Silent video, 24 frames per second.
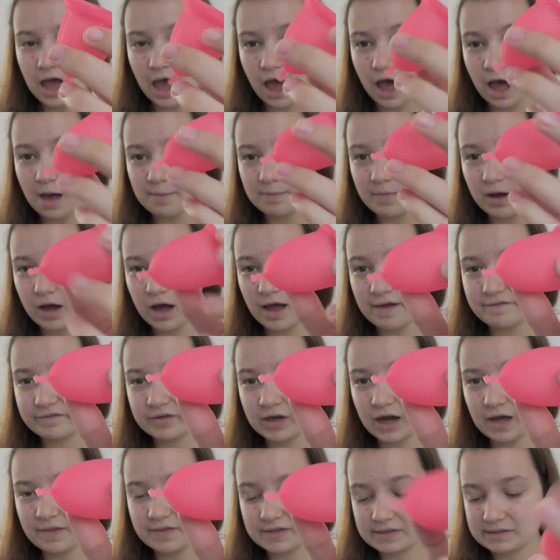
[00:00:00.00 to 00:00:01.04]
I've
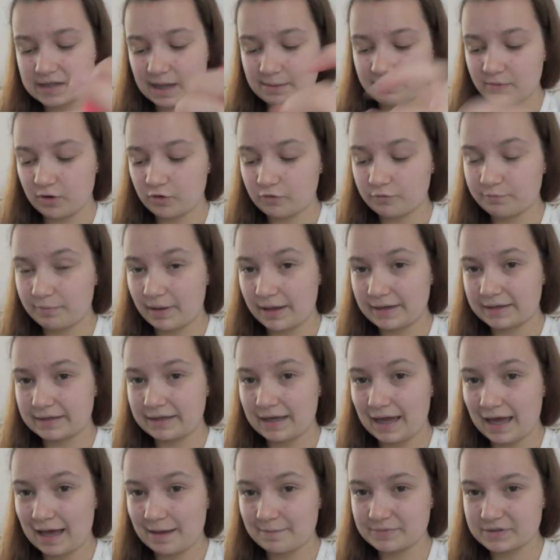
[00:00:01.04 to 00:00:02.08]
cut the stem off, but I
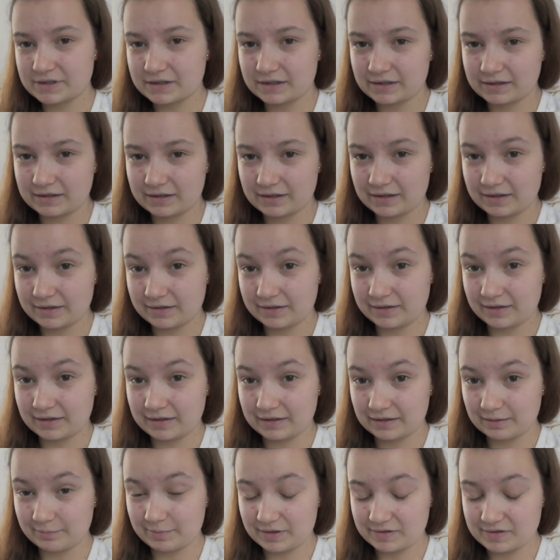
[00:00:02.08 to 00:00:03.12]
kept the
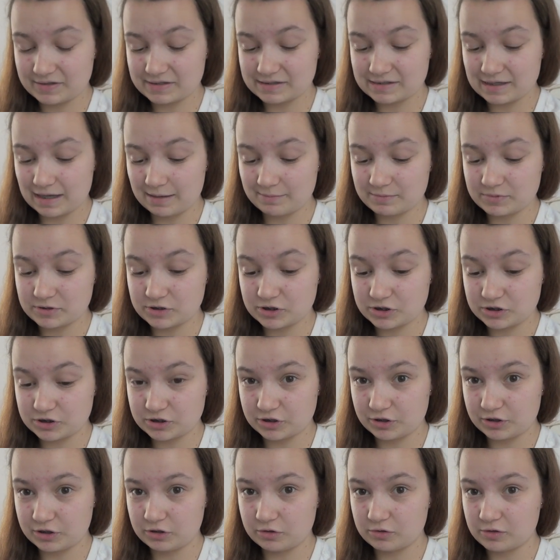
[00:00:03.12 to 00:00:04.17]
little bit of the stem to
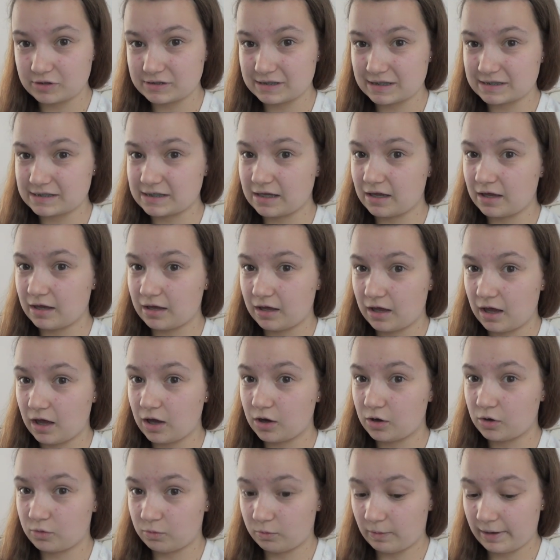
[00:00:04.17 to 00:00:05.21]
show you because it's
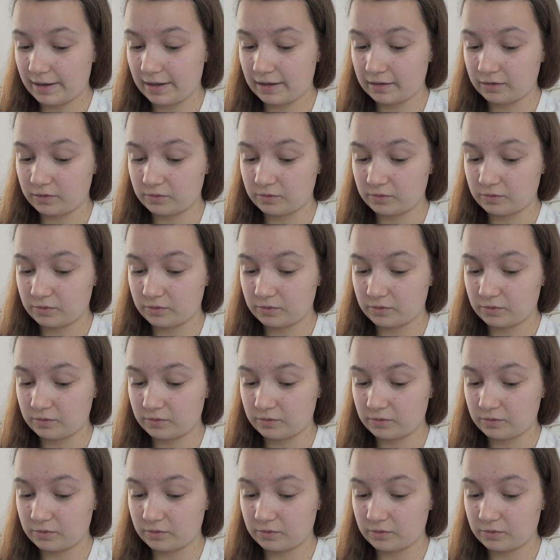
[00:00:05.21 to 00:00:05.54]
quite a